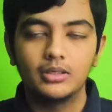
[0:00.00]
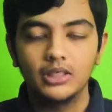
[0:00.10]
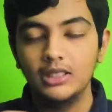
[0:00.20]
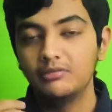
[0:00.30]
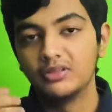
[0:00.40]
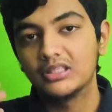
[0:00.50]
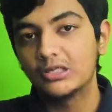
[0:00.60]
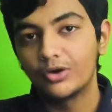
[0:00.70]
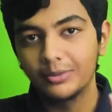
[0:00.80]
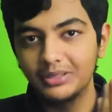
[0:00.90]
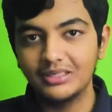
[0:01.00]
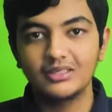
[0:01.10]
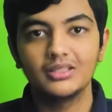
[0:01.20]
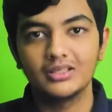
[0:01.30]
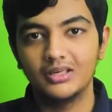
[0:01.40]
Even they're gonna be
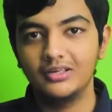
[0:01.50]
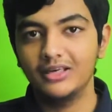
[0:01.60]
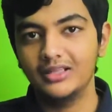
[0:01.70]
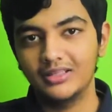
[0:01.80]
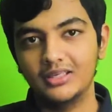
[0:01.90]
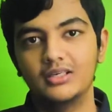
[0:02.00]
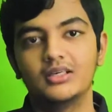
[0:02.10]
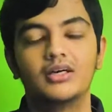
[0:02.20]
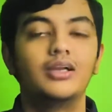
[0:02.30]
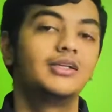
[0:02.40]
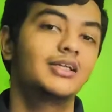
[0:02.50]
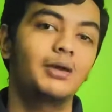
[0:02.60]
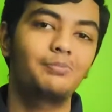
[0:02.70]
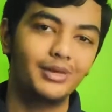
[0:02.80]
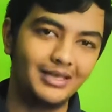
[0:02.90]
teasing the Ultra, then
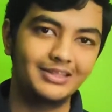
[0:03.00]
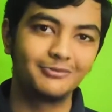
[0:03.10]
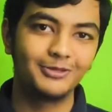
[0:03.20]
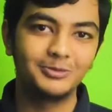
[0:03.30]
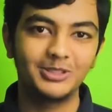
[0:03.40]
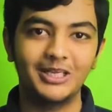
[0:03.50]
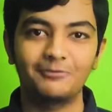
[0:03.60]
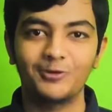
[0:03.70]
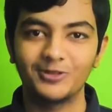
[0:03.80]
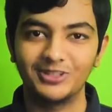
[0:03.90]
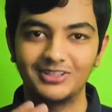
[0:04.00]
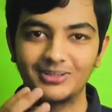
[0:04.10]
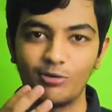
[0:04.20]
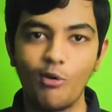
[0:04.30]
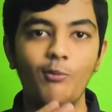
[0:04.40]
Ultra pricing will be there for this
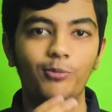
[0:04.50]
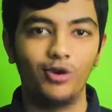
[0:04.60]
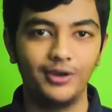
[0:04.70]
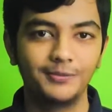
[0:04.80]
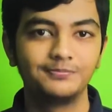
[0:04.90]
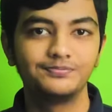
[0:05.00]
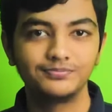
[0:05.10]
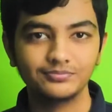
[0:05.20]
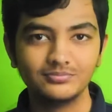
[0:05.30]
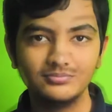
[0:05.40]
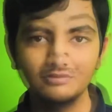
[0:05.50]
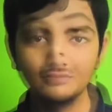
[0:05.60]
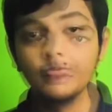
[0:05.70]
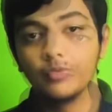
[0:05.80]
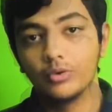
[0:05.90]
HomePod.
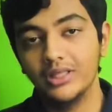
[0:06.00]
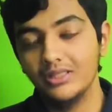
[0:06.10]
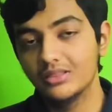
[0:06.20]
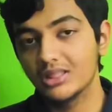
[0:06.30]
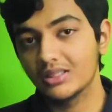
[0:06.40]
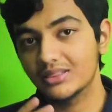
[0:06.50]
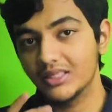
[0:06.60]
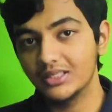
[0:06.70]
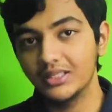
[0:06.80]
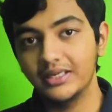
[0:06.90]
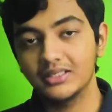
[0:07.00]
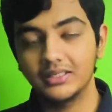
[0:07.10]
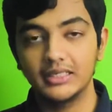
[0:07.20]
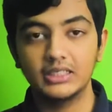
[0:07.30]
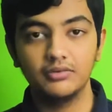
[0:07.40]
iPhone 14's satellite
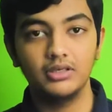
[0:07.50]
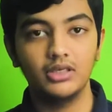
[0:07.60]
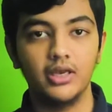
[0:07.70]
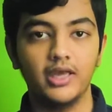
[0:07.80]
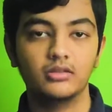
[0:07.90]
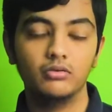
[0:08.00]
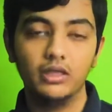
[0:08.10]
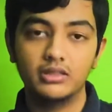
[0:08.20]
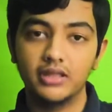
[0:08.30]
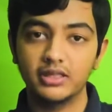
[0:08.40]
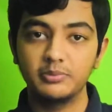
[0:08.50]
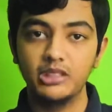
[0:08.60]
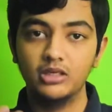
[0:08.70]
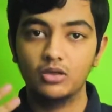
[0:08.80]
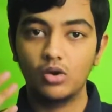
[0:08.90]
connectivity SOS has
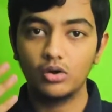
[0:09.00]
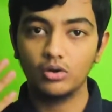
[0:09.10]
been got